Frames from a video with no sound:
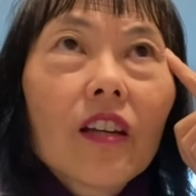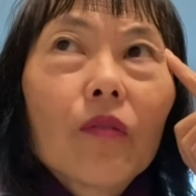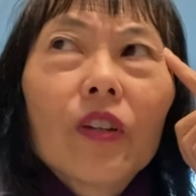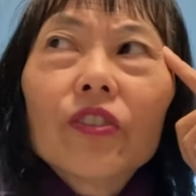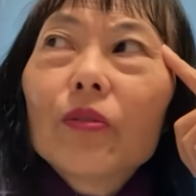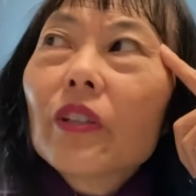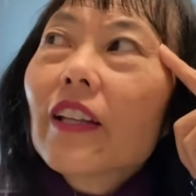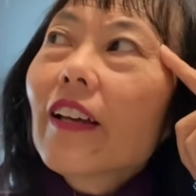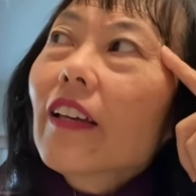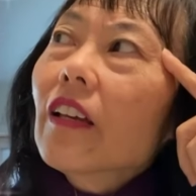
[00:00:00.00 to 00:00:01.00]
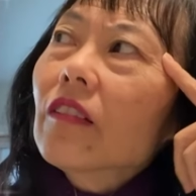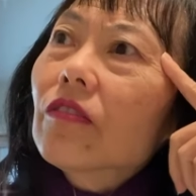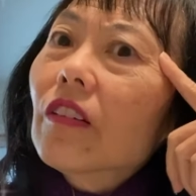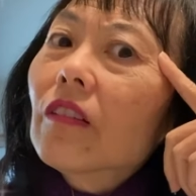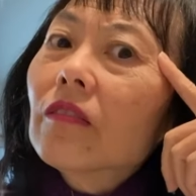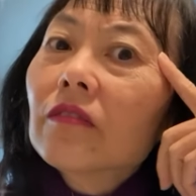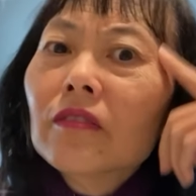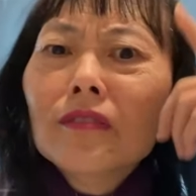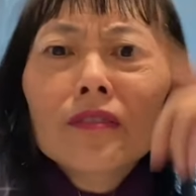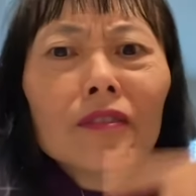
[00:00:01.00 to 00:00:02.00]
Wonder where that came from.
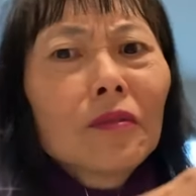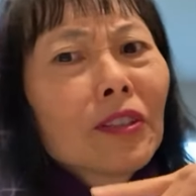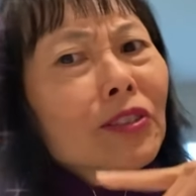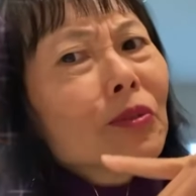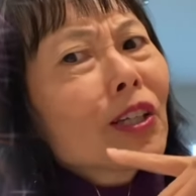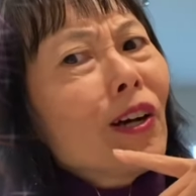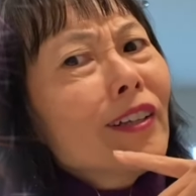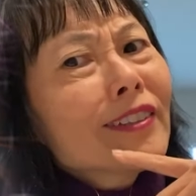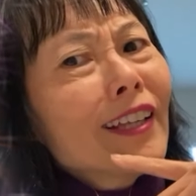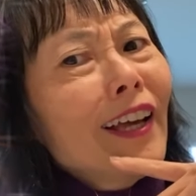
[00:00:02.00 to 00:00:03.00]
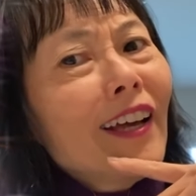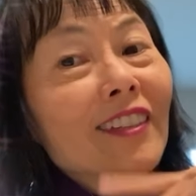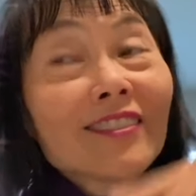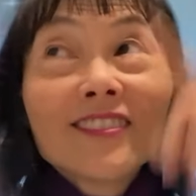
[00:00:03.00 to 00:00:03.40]
Wonder what caused that.